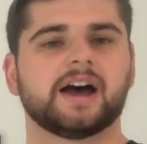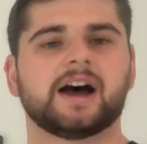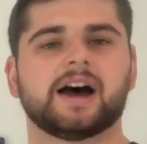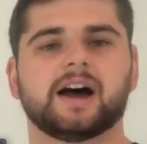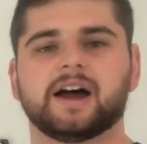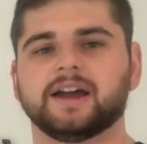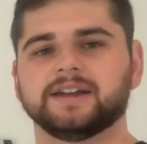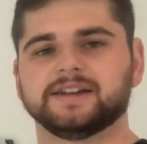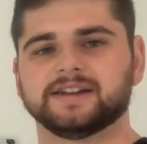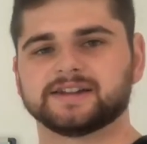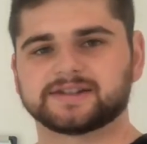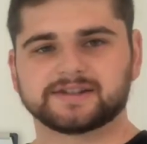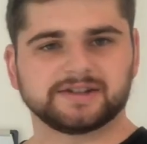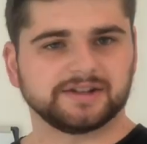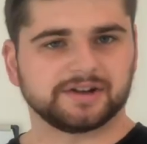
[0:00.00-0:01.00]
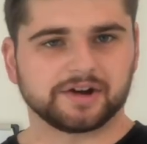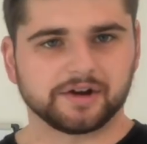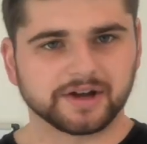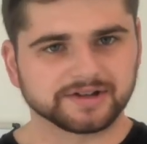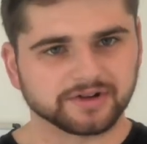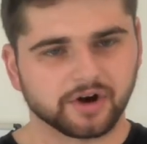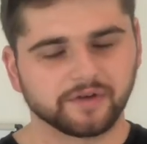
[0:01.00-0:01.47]
yes, you know,
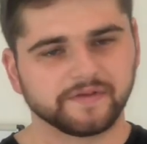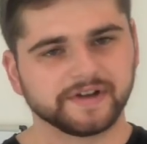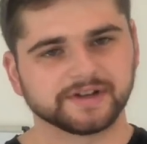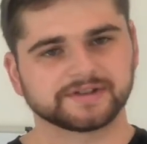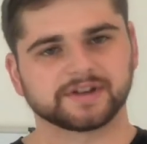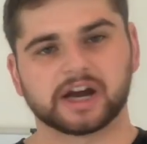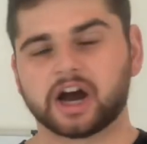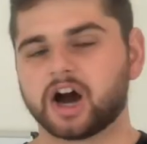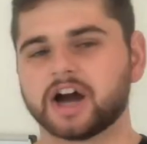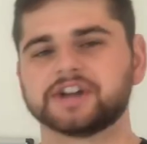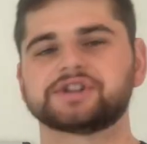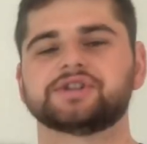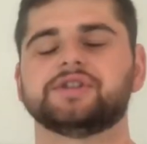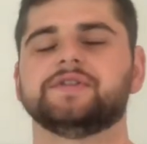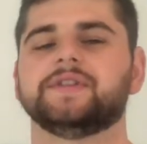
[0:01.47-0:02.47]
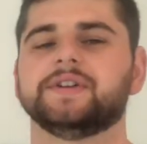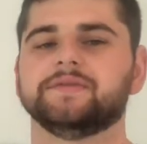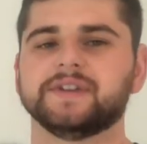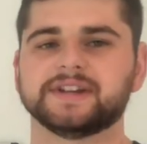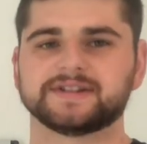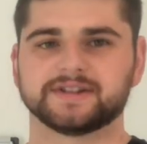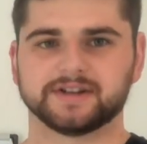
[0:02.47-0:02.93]
it's obvious I should have
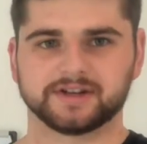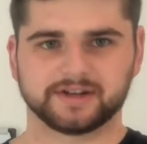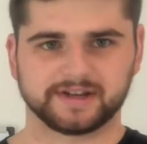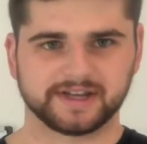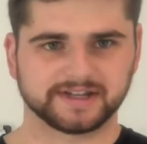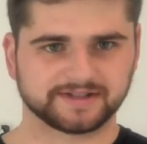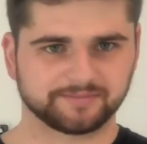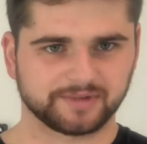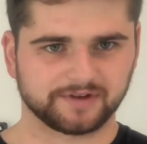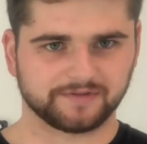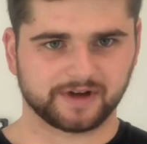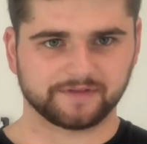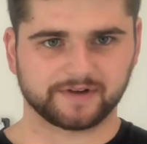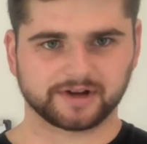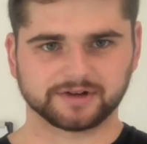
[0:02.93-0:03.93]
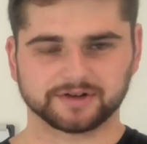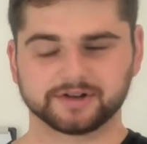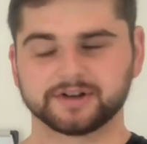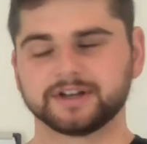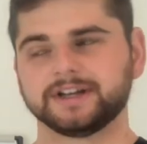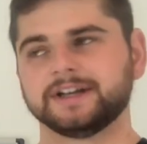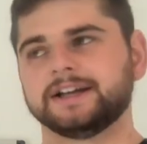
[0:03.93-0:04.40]
invested in the S&P 500.